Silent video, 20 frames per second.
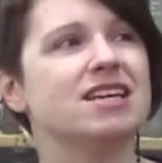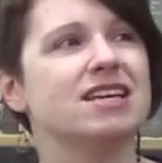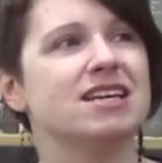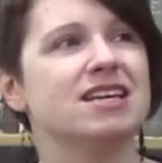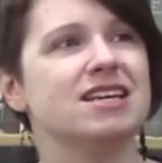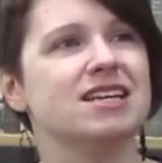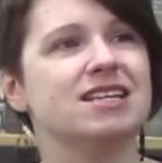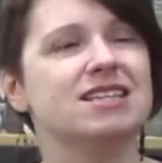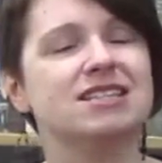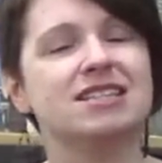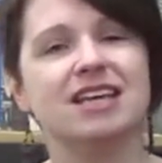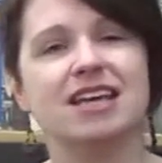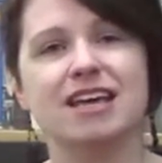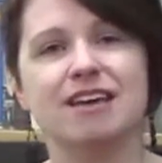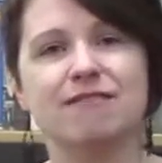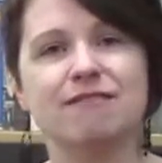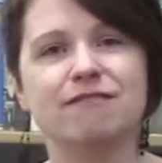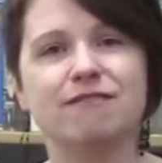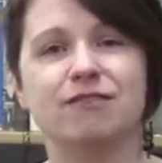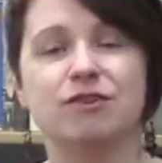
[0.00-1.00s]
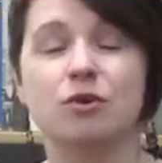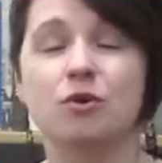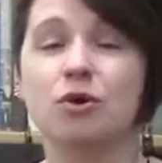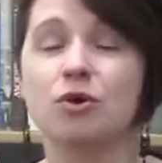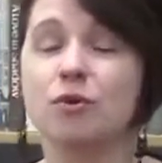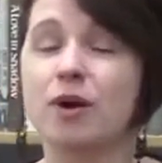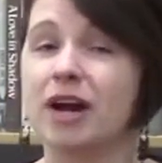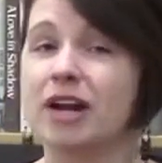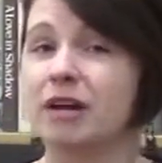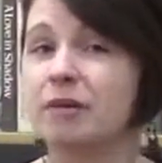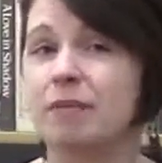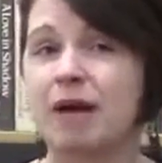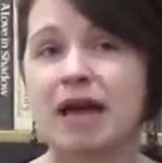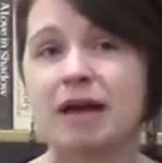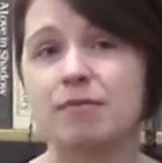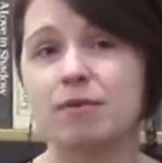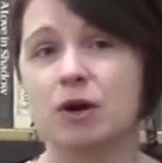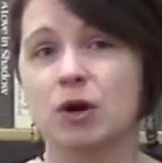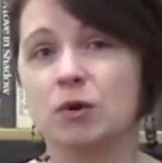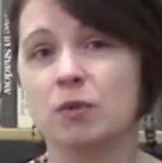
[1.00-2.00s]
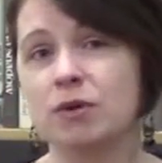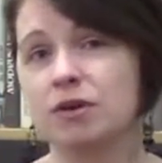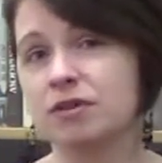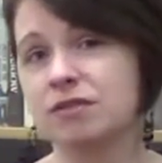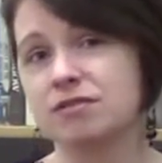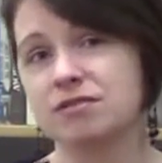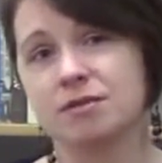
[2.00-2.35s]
is if you're writing paper with